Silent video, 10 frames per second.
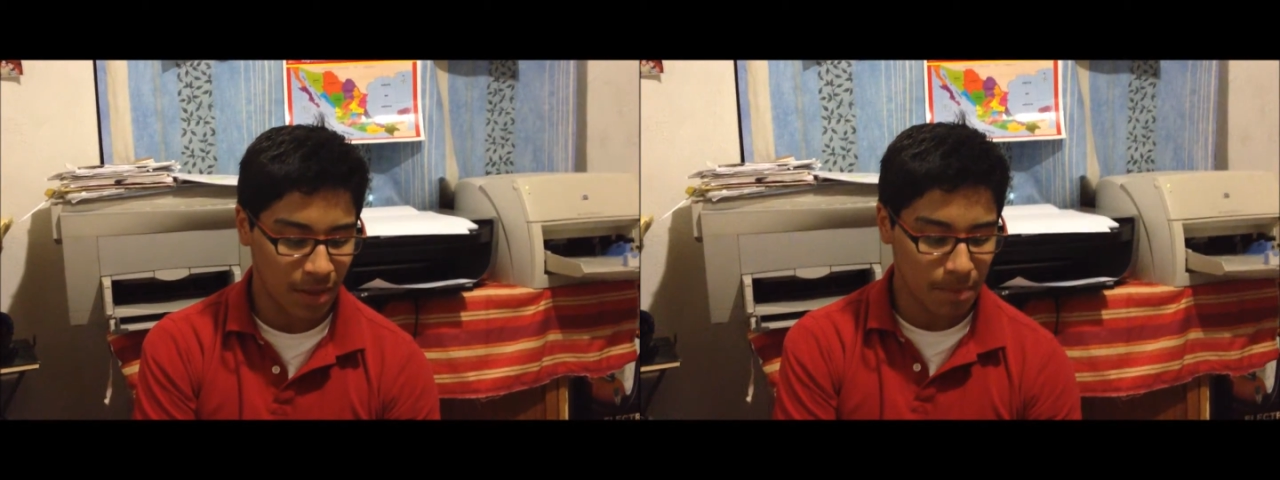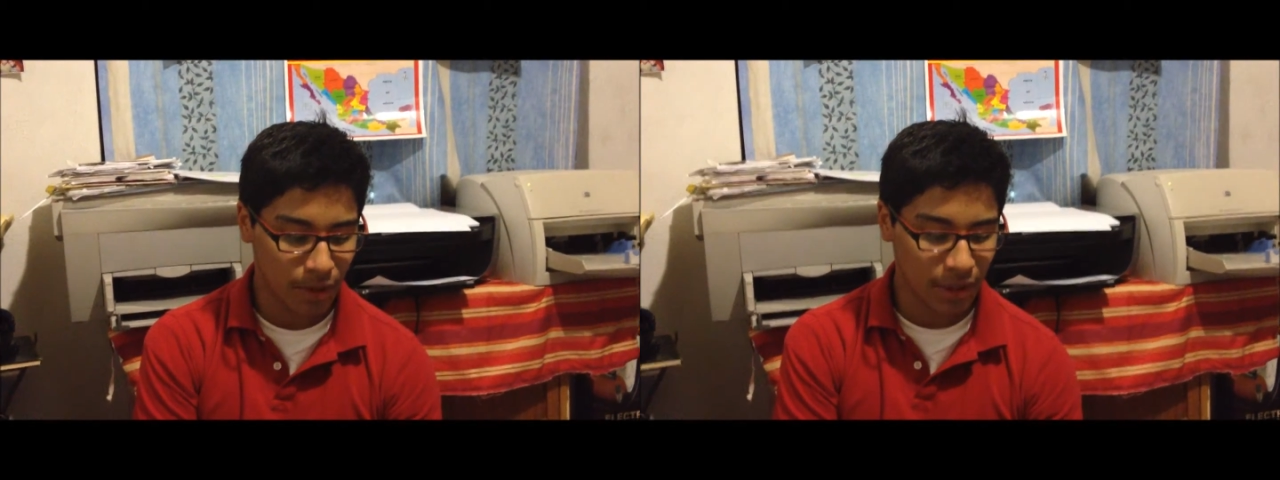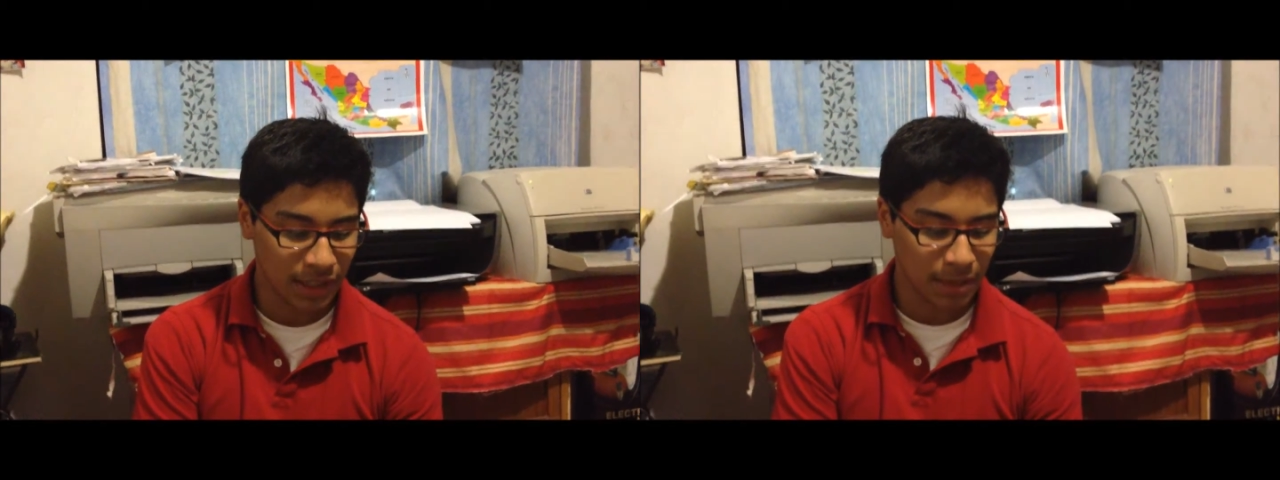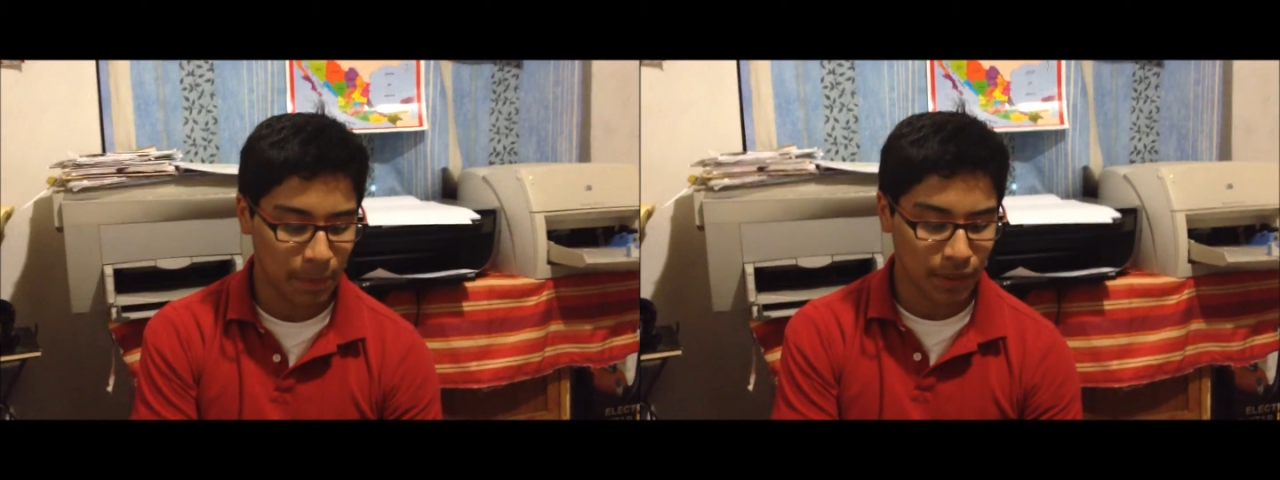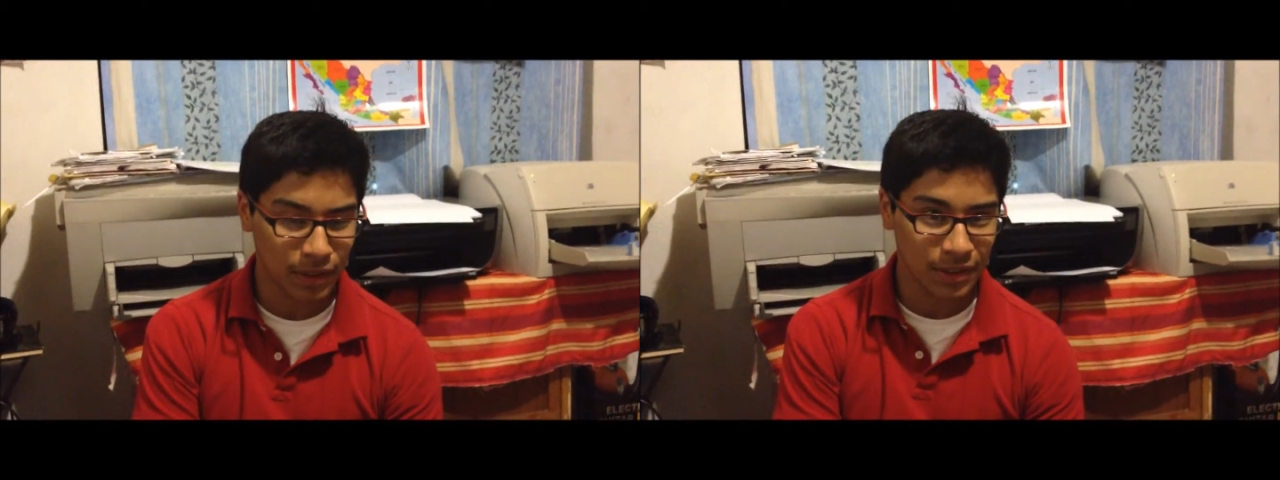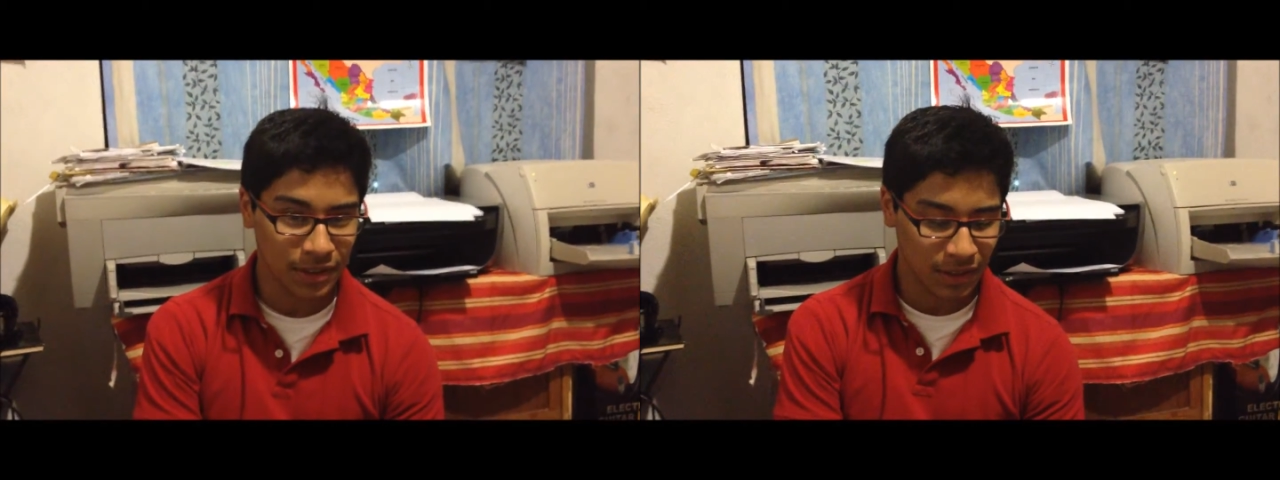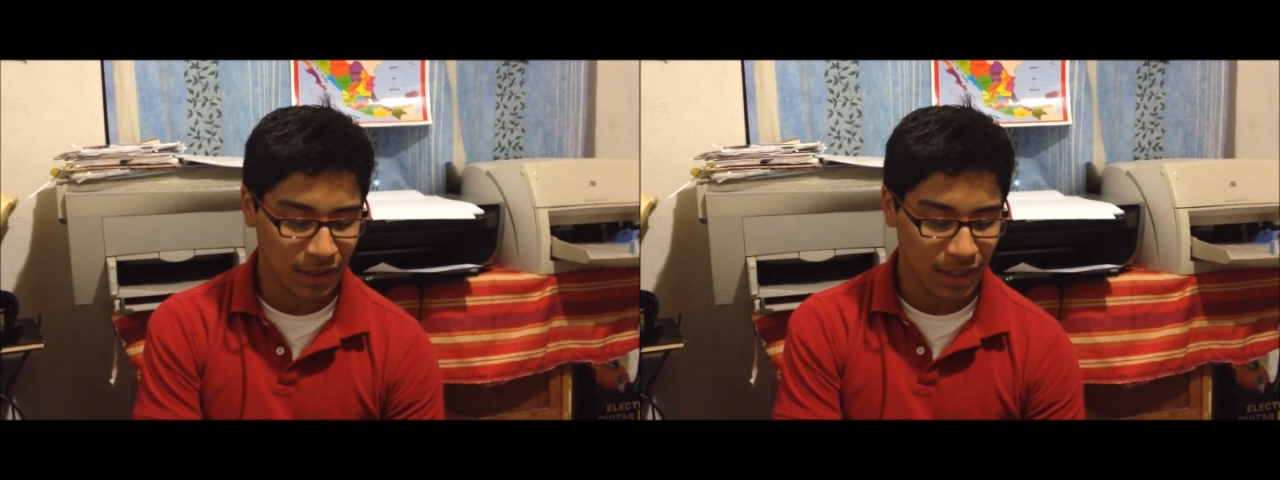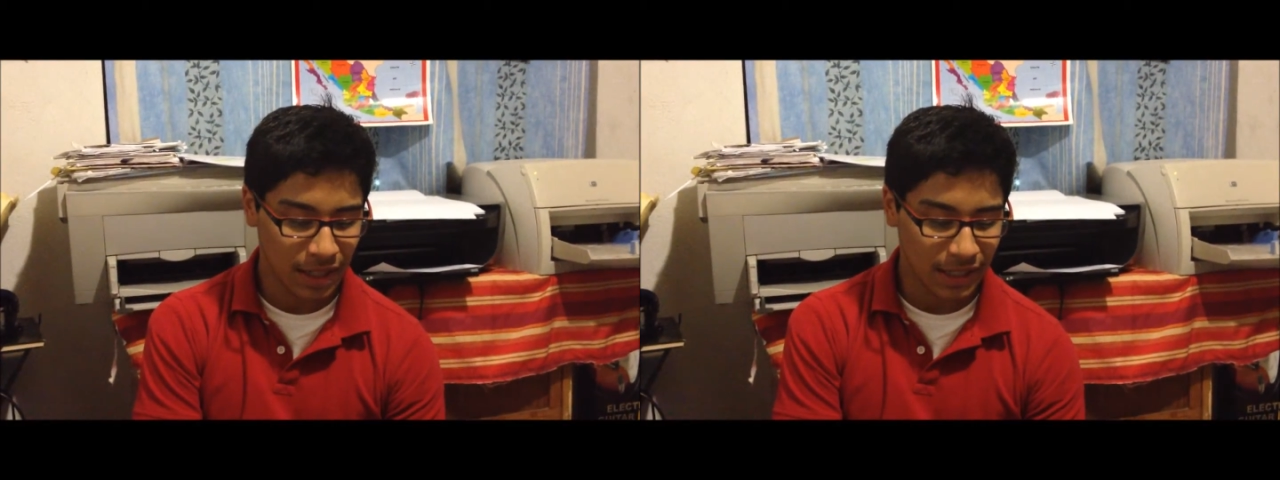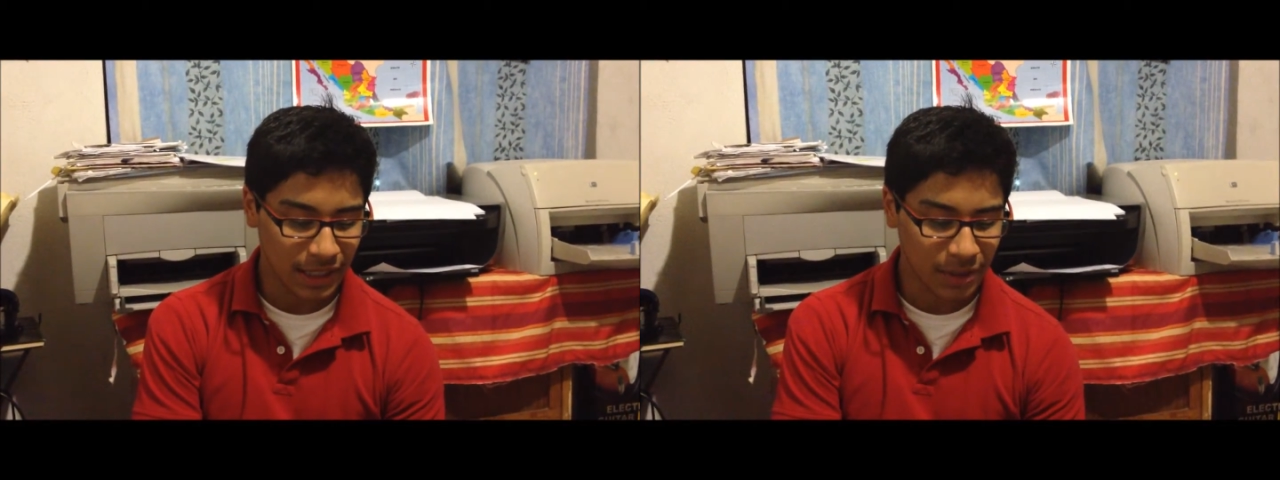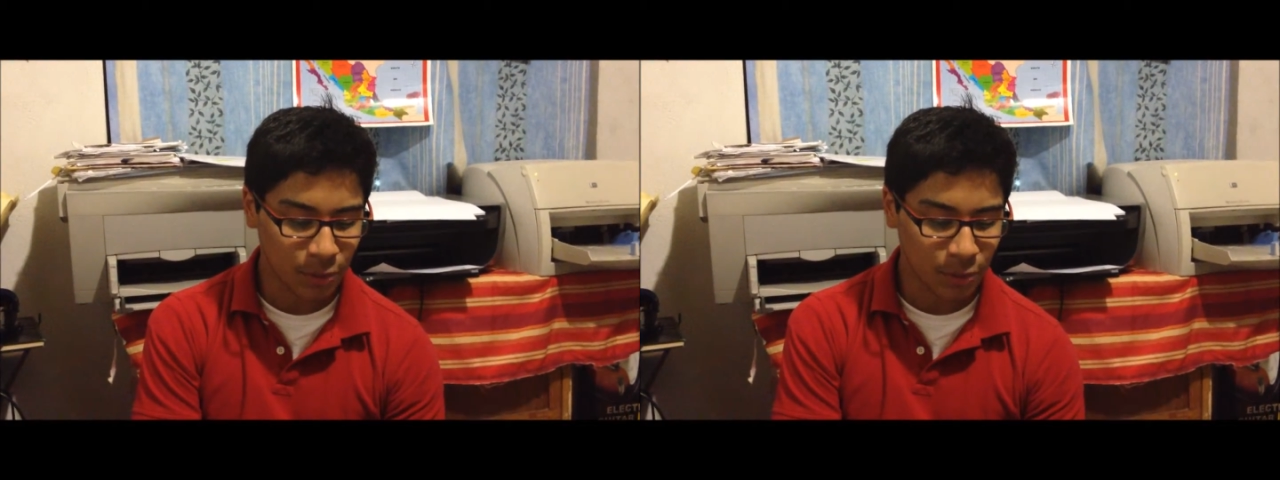but in the poles, these